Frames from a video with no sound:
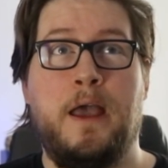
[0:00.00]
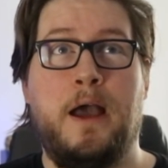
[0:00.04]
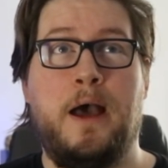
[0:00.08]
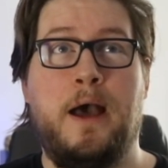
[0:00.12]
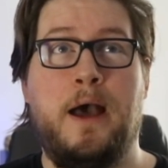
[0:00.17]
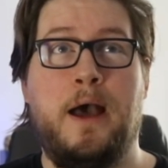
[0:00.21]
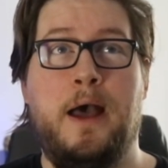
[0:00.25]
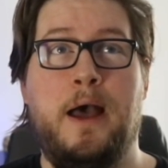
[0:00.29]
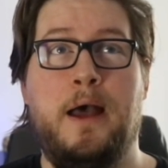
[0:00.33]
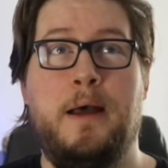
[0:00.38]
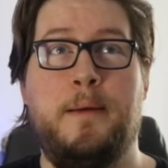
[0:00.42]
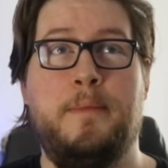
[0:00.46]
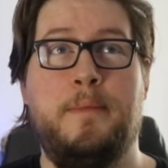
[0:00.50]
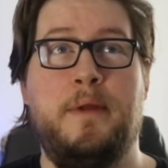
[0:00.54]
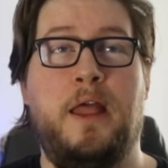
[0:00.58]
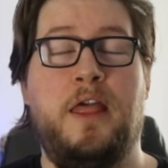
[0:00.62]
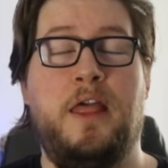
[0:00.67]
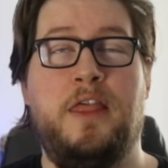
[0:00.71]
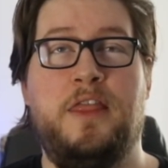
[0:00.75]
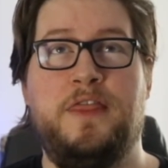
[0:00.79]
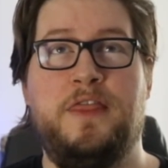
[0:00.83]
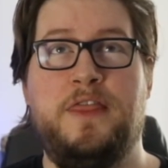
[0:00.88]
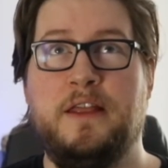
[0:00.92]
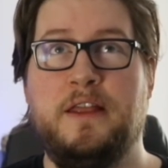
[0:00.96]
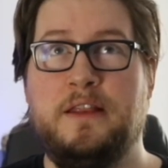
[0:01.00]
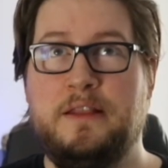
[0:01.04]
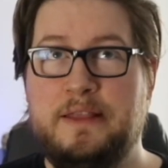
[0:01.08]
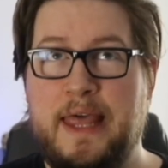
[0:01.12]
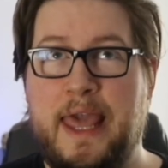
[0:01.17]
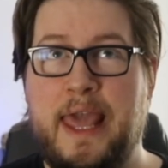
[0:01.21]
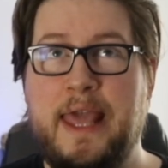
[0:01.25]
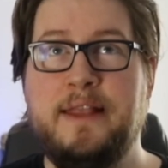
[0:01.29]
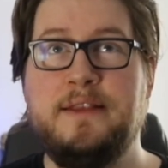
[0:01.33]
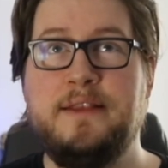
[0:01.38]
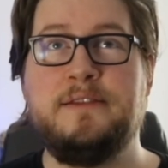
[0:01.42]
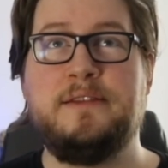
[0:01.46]
The
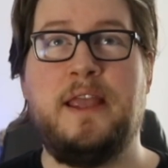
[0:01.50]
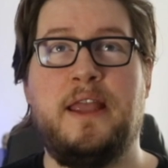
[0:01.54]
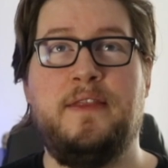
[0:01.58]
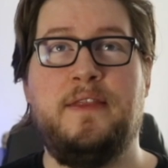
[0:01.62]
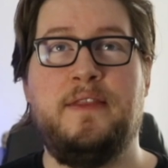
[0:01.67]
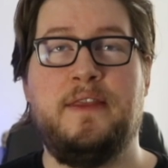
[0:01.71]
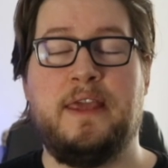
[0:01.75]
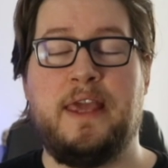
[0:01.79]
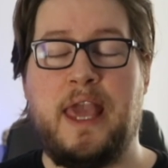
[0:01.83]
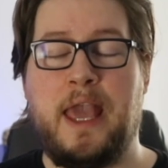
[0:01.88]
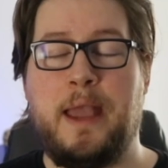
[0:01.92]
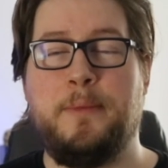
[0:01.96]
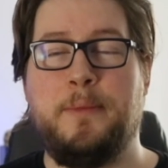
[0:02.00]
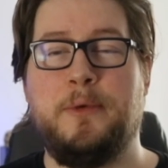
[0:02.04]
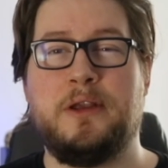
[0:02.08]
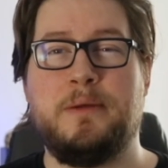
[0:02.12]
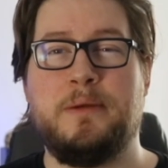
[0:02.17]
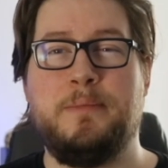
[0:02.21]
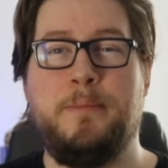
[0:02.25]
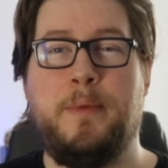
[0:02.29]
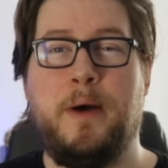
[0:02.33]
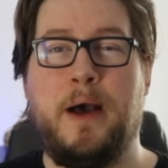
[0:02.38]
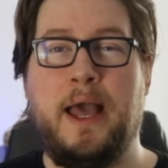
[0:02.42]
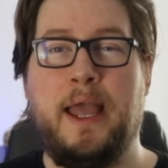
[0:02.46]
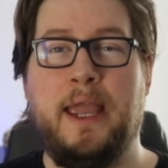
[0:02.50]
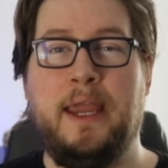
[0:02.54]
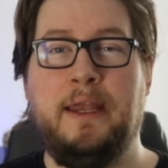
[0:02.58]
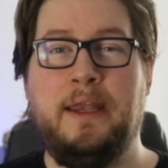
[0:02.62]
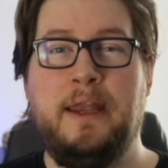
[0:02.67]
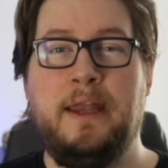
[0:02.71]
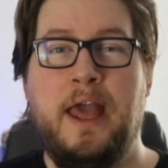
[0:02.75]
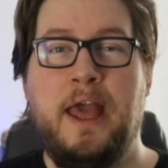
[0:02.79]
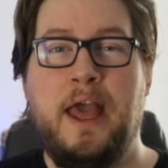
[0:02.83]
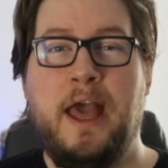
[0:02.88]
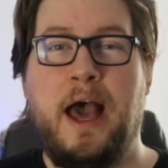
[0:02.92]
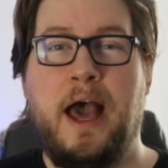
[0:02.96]
lens the camera
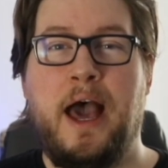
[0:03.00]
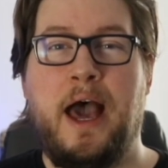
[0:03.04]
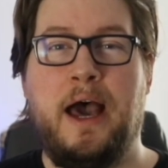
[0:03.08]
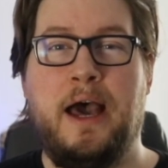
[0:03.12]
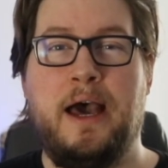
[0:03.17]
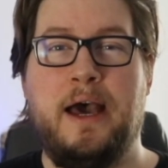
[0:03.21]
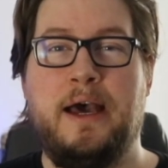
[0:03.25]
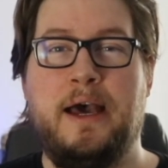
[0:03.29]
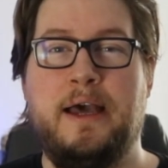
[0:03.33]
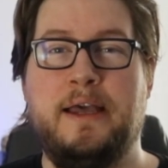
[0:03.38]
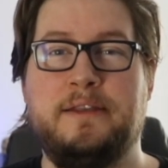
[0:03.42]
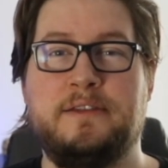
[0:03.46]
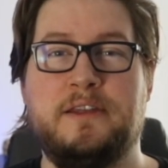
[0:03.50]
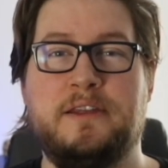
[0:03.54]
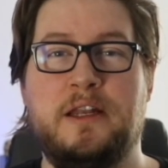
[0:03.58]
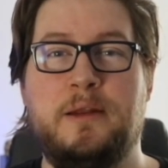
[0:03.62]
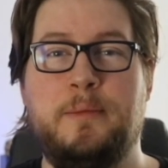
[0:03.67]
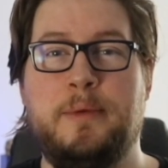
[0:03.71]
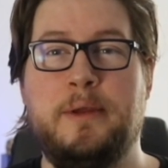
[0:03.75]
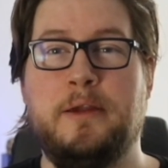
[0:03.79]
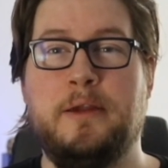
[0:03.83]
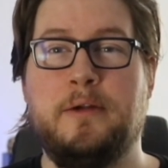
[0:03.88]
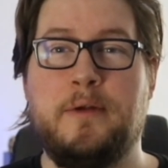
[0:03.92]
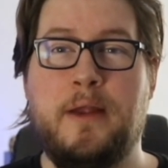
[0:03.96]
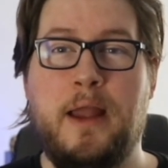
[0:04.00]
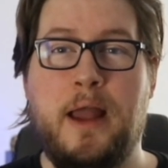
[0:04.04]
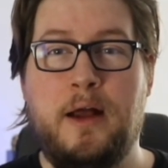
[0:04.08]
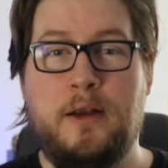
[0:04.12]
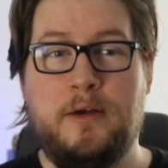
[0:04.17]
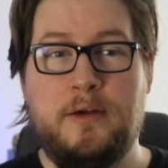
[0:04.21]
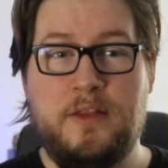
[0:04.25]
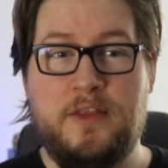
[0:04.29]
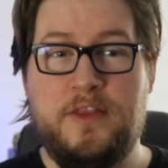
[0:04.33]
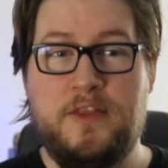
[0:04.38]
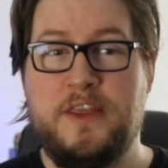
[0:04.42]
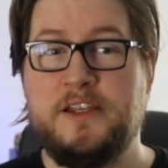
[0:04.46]
combined is gonna be
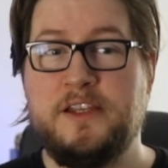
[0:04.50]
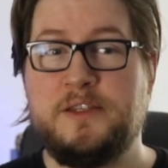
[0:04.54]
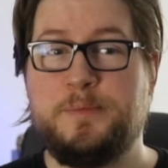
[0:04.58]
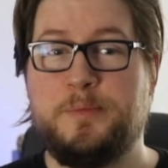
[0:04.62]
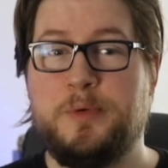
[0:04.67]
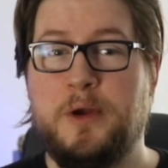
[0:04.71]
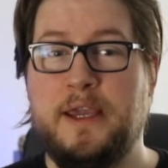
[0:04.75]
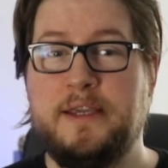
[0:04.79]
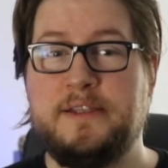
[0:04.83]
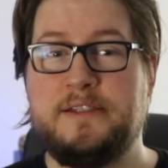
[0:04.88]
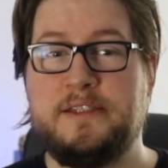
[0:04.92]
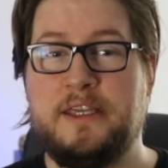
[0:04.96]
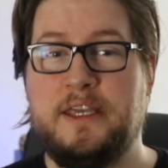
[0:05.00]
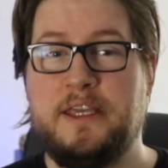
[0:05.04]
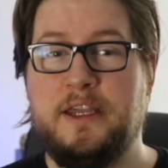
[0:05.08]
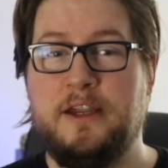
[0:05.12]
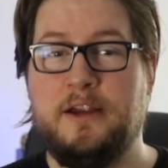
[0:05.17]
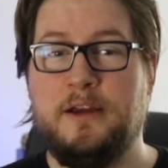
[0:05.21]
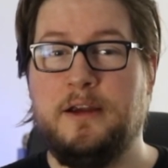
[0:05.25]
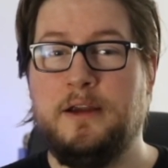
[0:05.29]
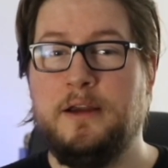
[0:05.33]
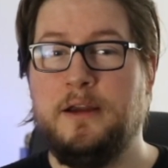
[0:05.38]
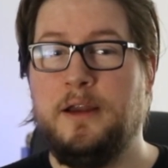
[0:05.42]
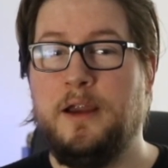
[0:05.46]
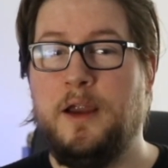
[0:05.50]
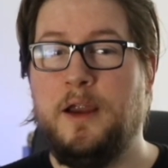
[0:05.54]
around this price here,